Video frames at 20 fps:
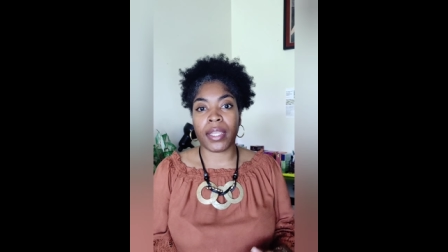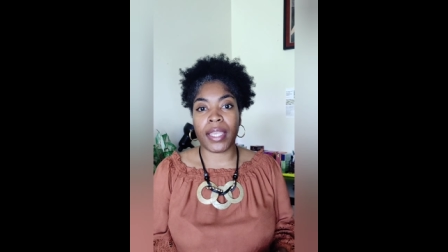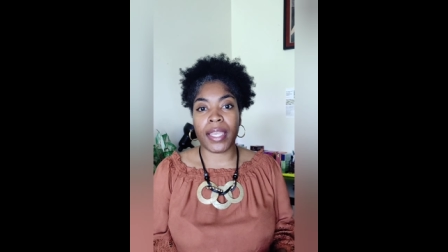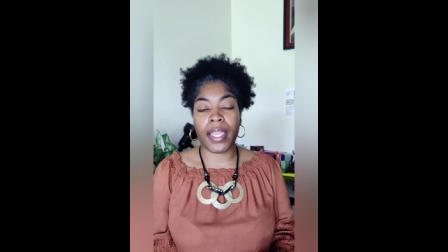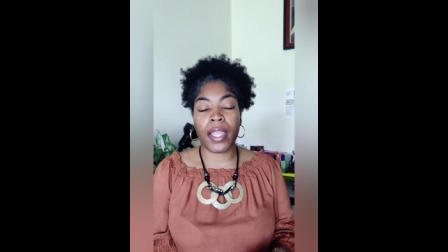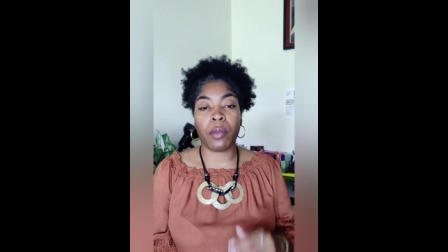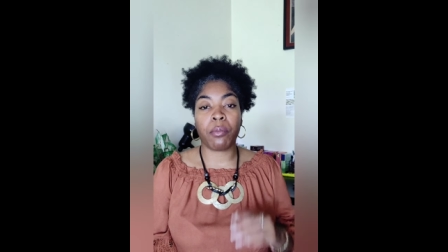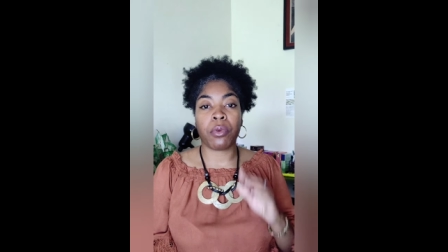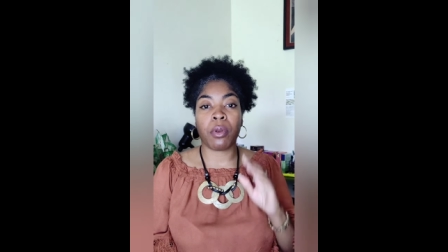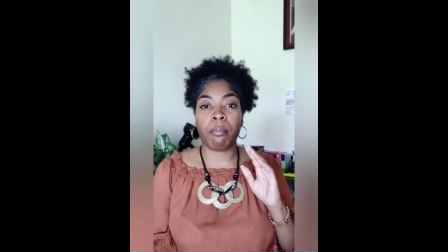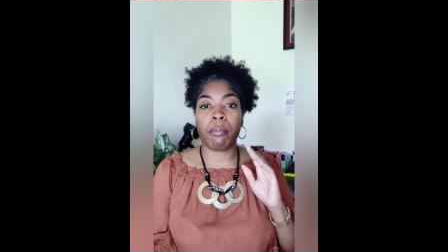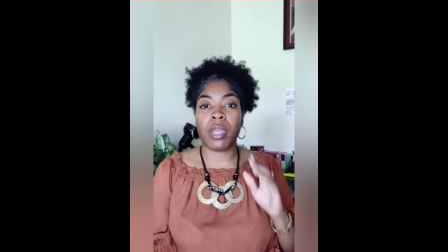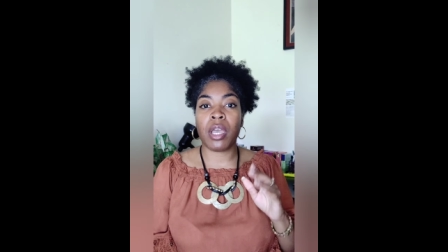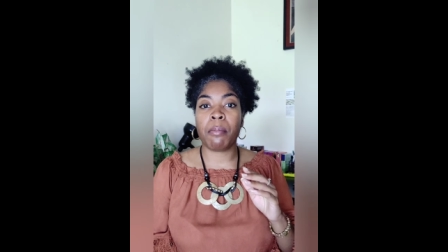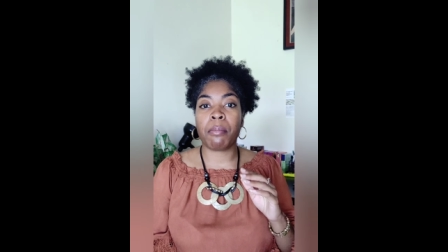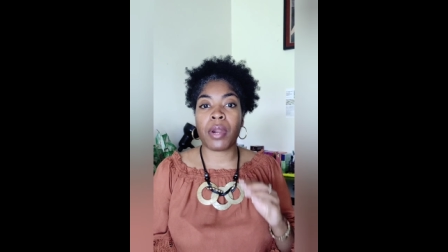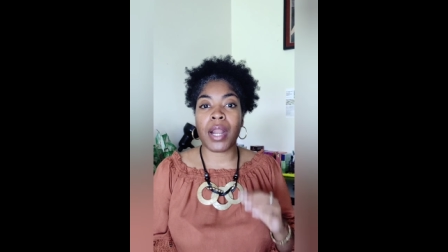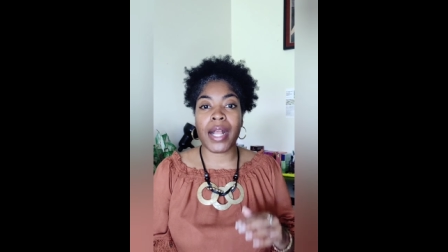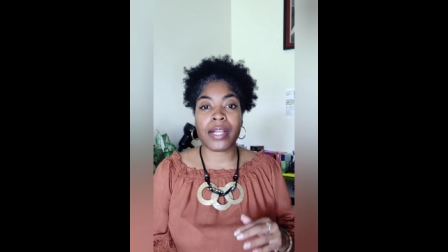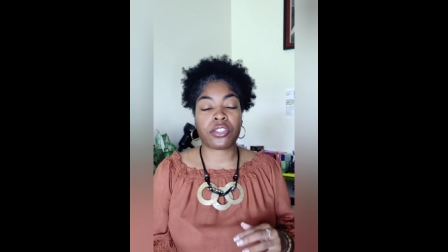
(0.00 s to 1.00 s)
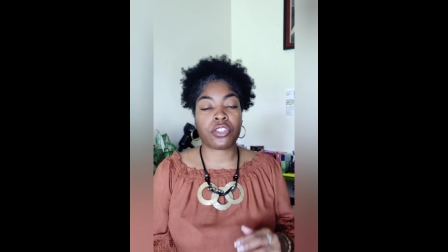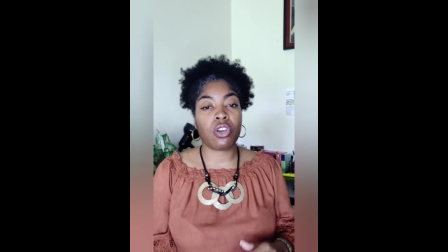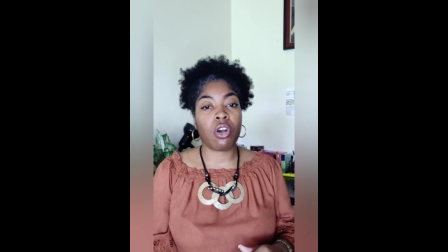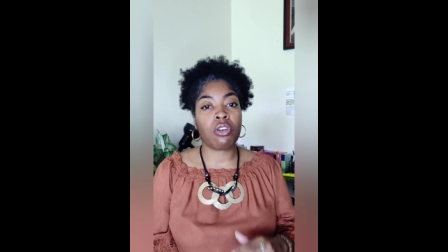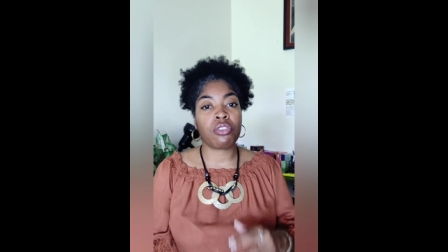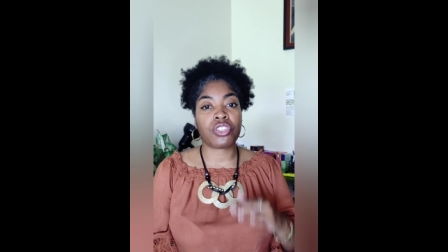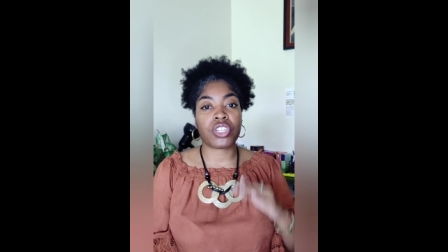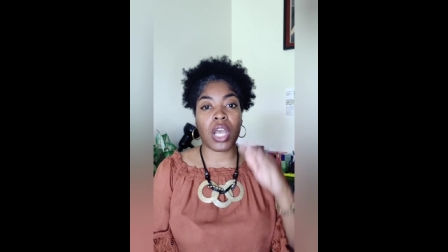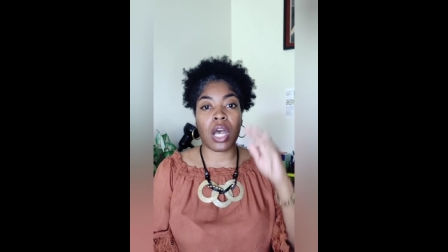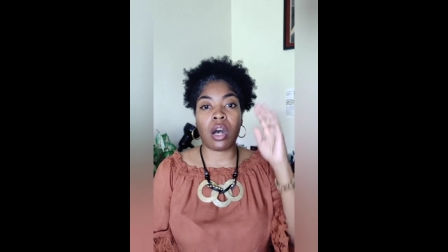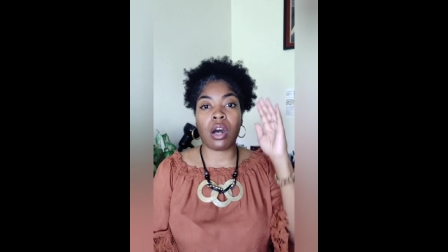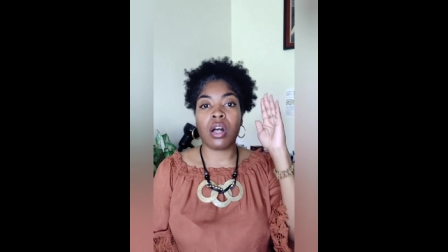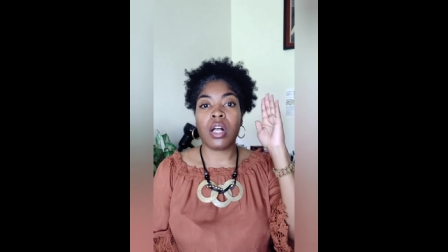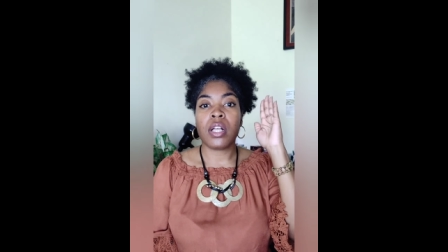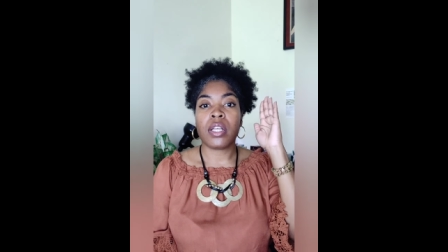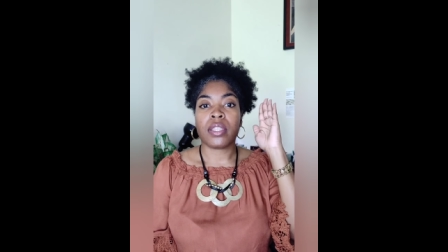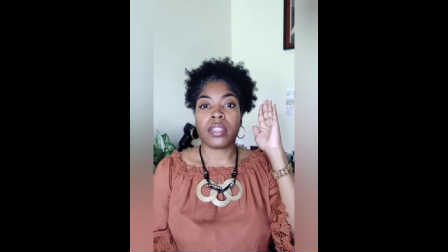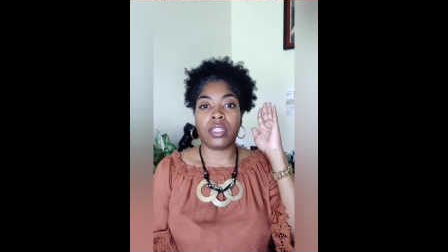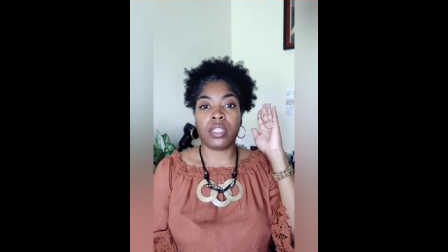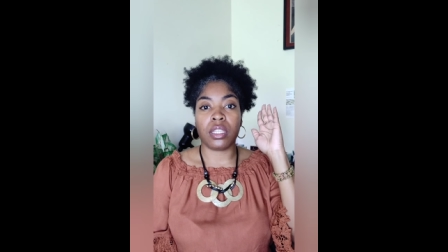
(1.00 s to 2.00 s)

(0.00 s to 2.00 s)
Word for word: Again, remember, I told y'all